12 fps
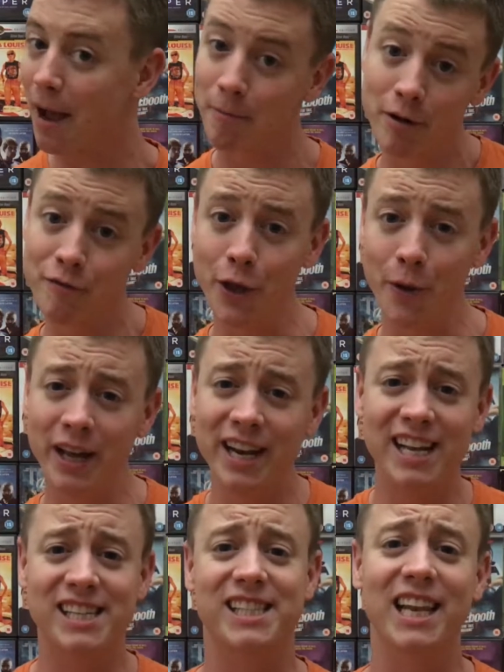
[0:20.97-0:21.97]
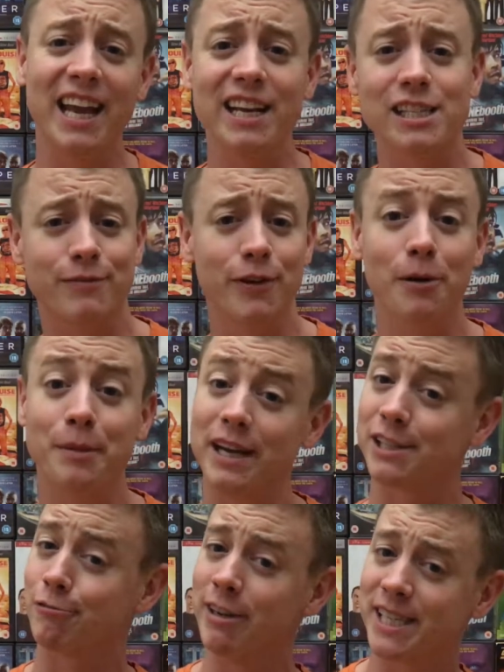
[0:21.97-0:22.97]
I'm reviewing is the latest film that
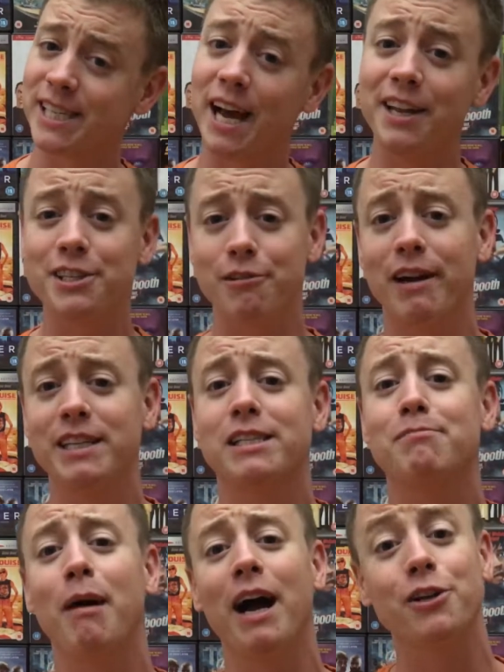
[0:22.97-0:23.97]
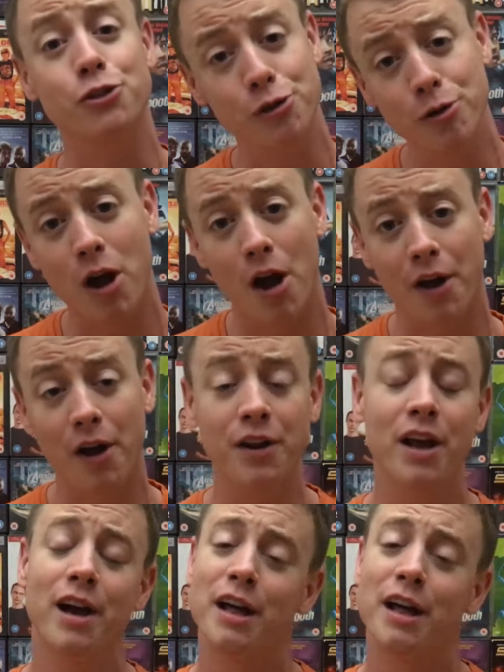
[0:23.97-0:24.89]
is written and directed by Drew Goddard,